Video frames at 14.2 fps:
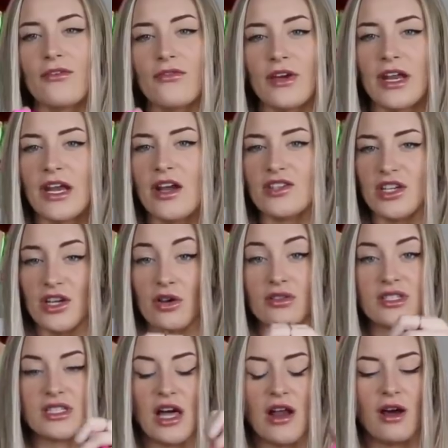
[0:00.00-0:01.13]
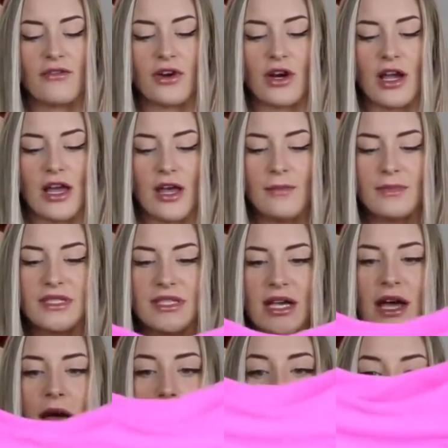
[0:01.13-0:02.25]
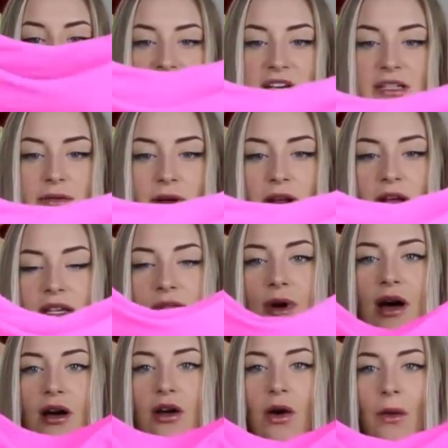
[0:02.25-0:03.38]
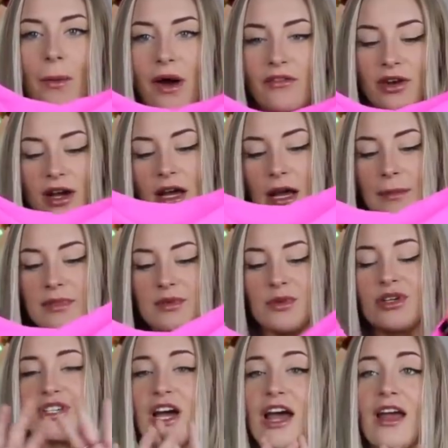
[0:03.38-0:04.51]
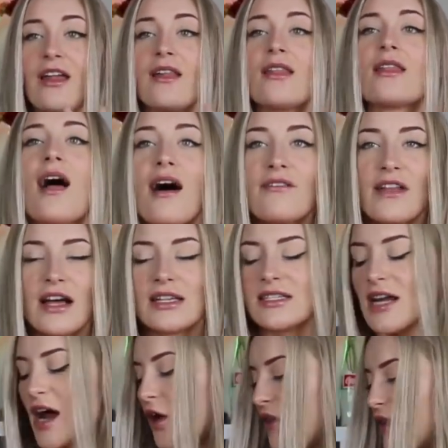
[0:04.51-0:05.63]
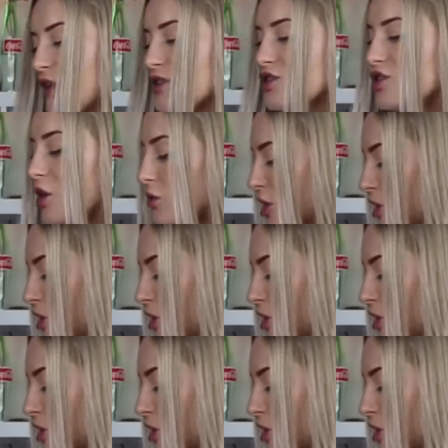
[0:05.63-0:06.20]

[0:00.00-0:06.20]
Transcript: fitting so they don't slide off your hips. But these one as well go above your hips, which I love that style. I think it's so